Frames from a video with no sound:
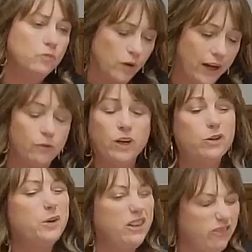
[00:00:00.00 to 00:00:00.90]
Right. Where
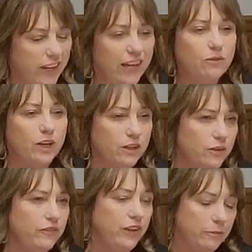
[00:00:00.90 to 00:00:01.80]
do I fit? Where do
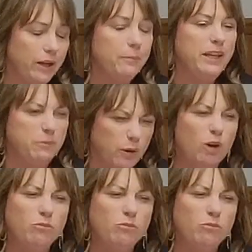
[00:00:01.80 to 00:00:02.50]
I find my people?